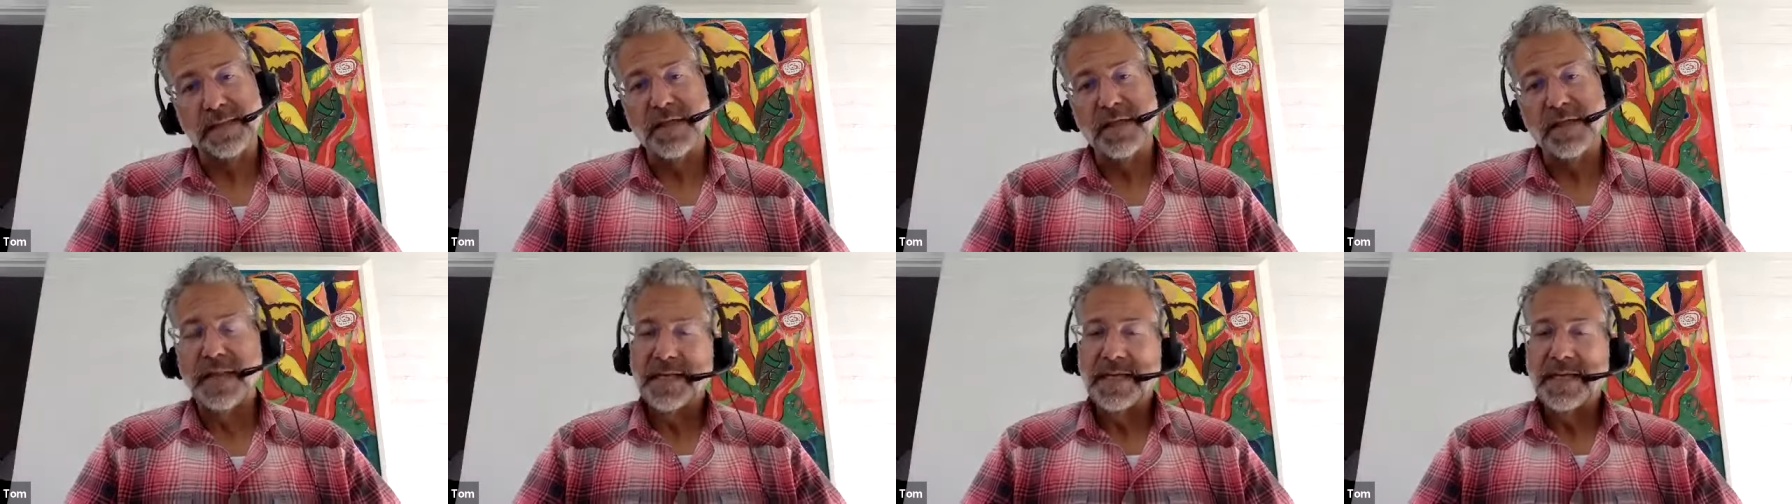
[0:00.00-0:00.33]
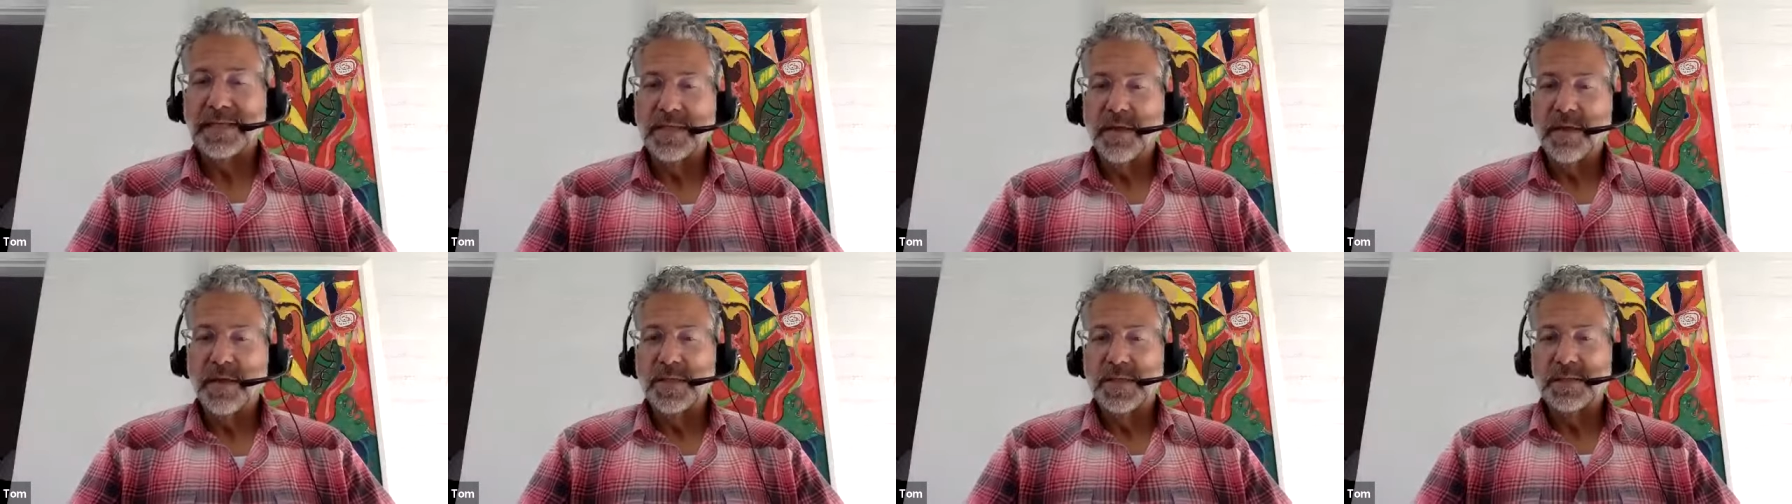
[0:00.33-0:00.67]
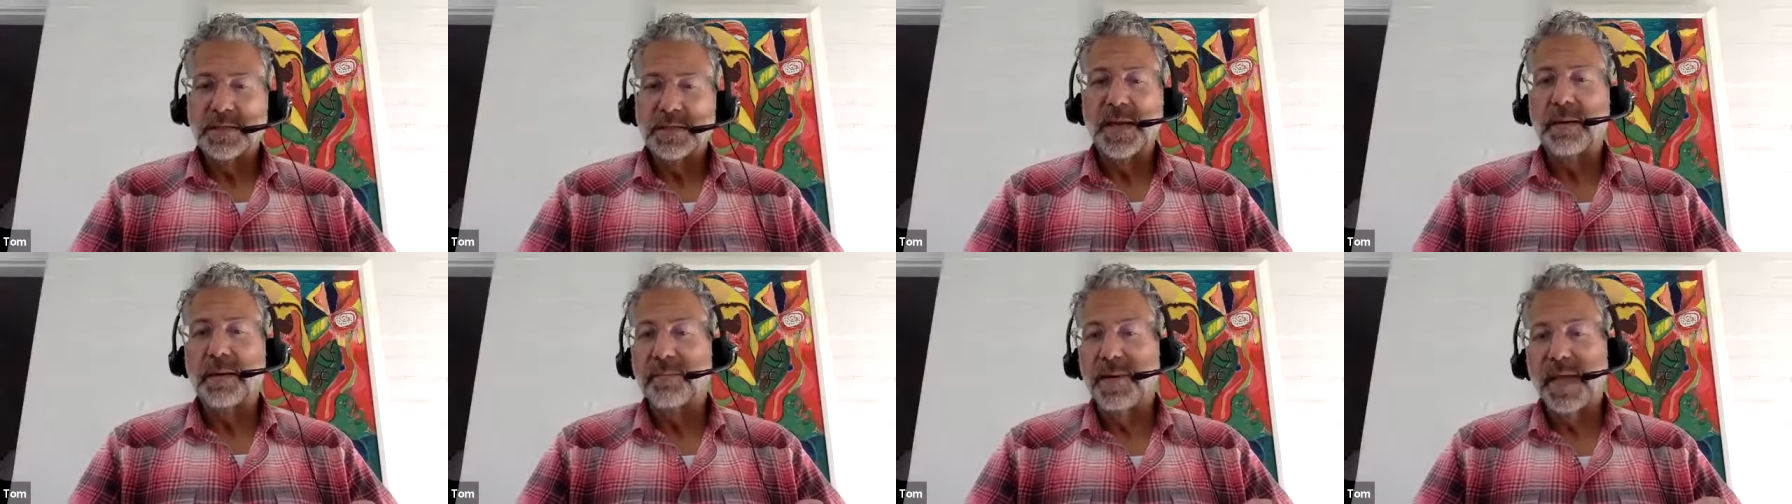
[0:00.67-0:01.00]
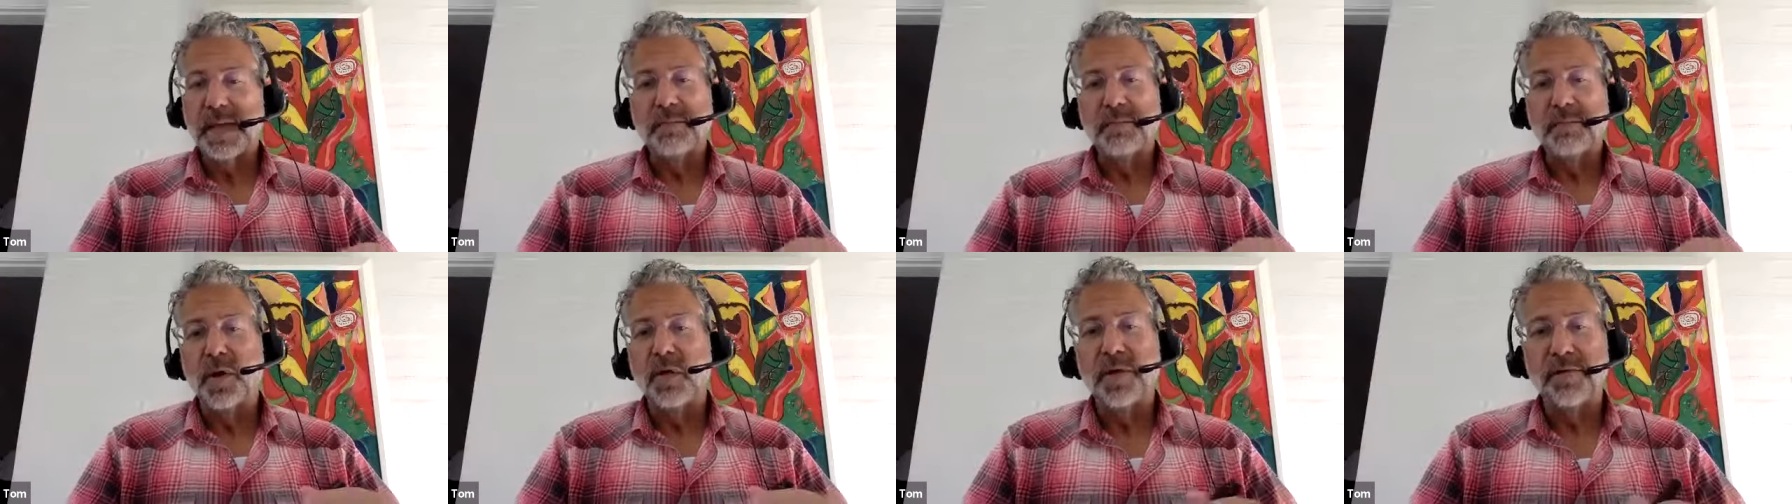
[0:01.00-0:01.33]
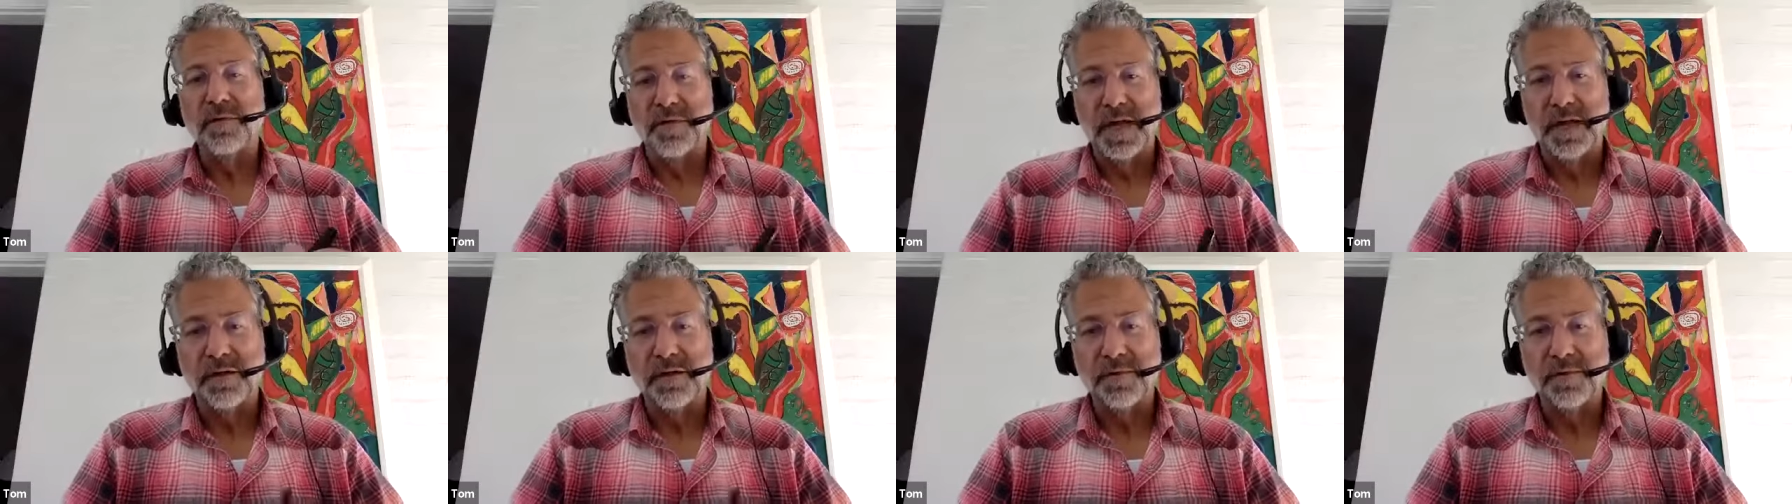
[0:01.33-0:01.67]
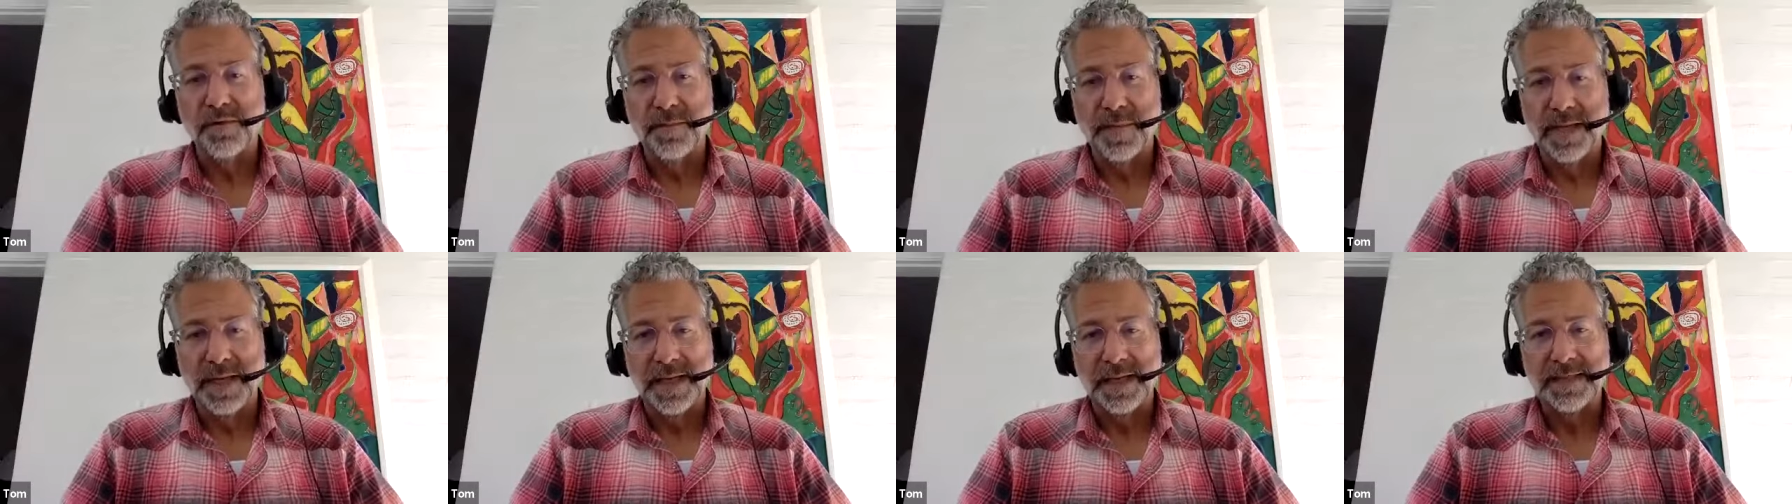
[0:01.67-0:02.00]
So that's always been a big motivator
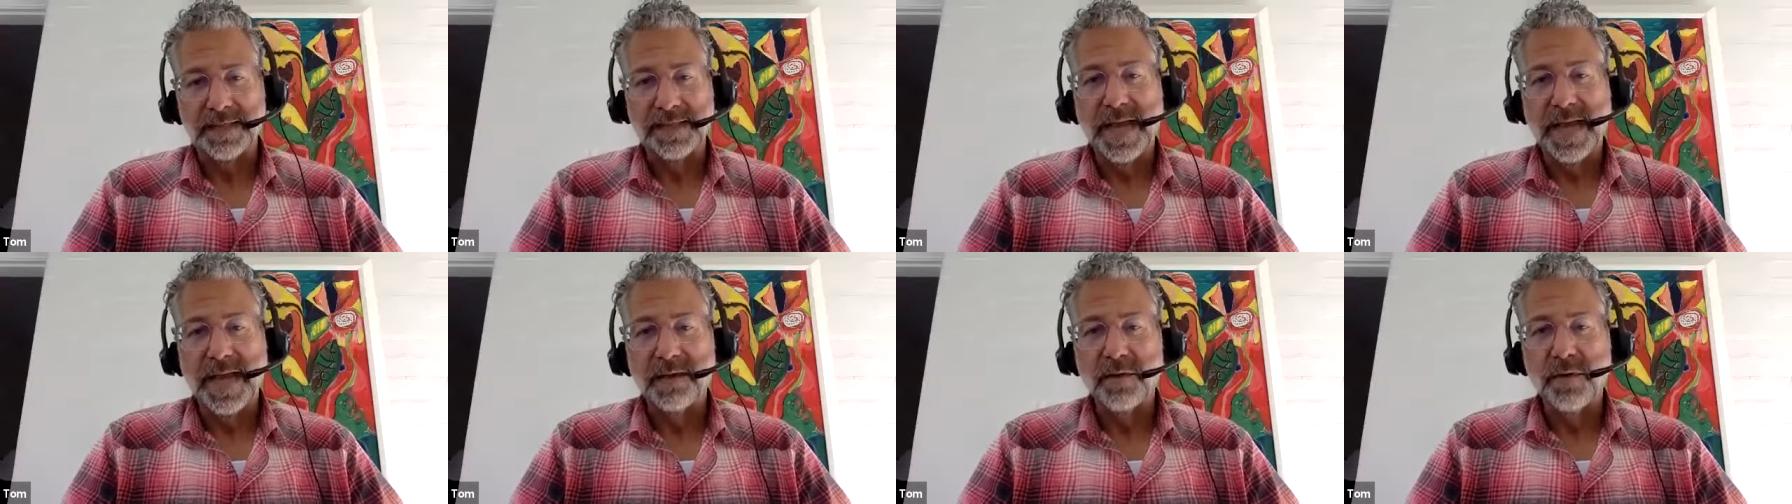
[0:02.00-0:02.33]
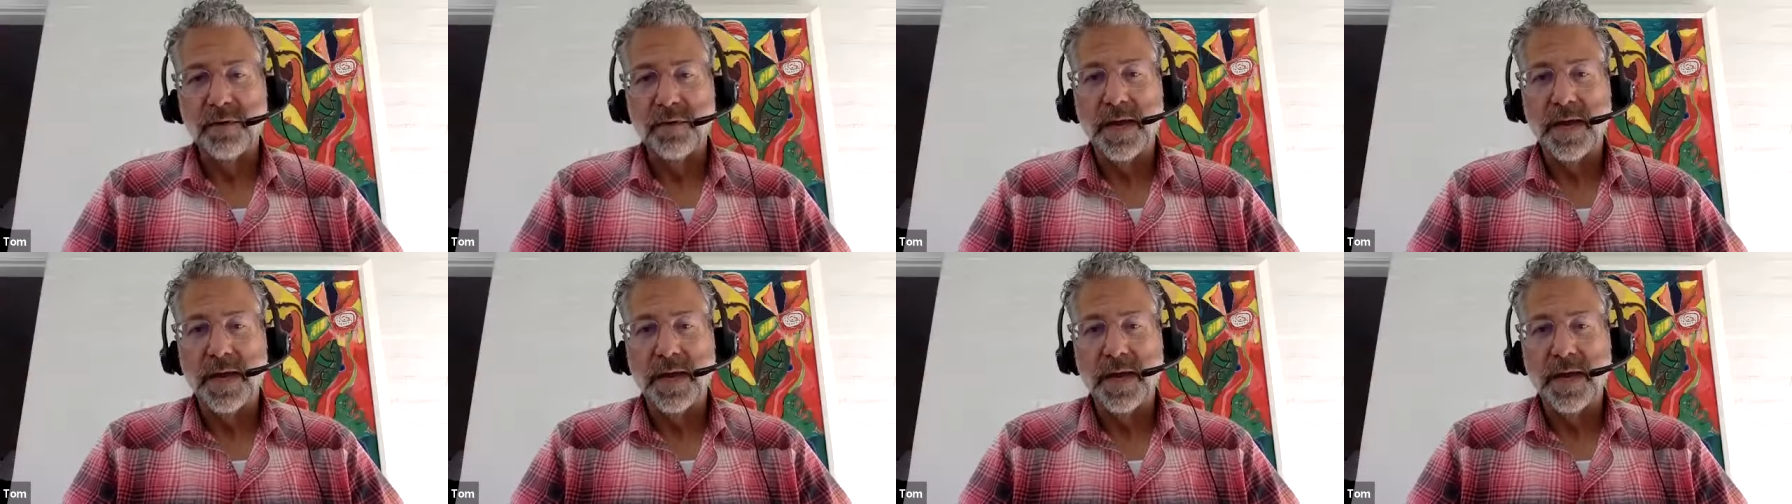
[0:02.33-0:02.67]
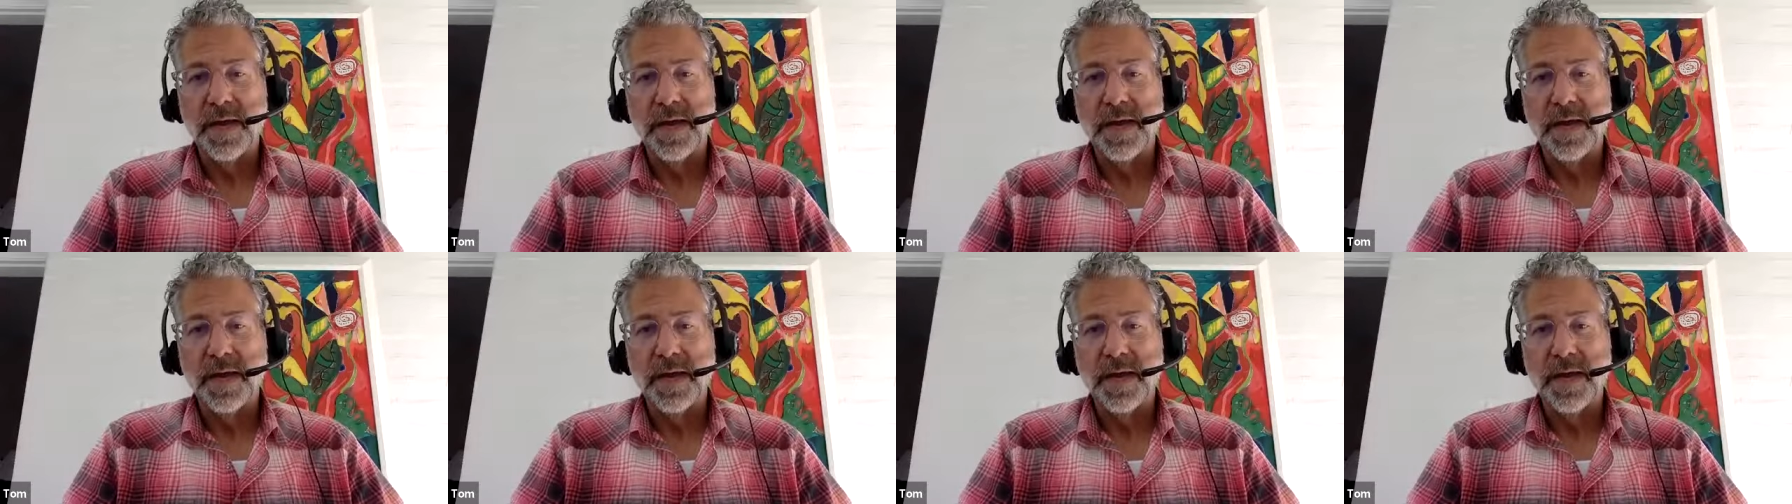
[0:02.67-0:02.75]
for me is how do I